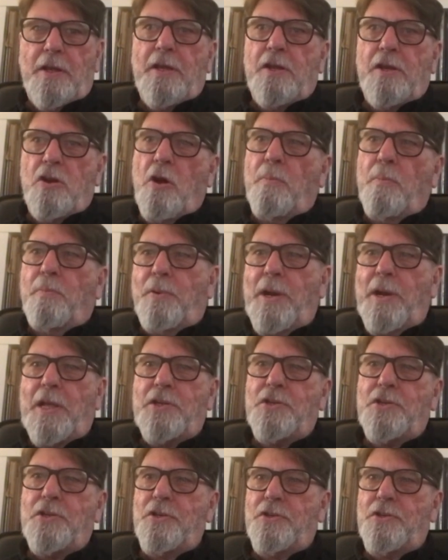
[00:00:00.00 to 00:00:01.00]

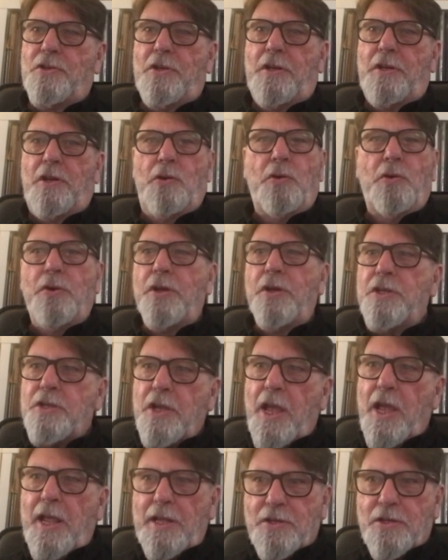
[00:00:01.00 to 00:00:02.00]
compressors and noise
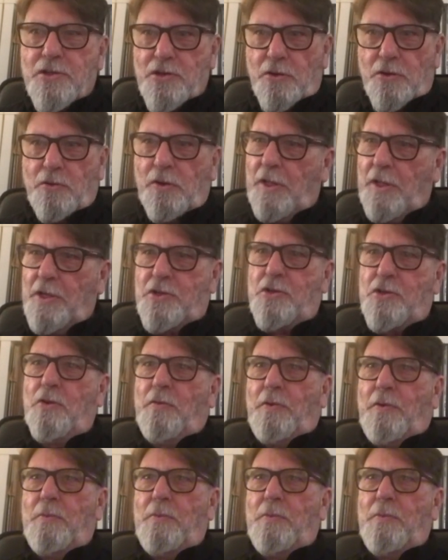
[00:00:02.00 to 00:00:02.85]
gates and all this stuff,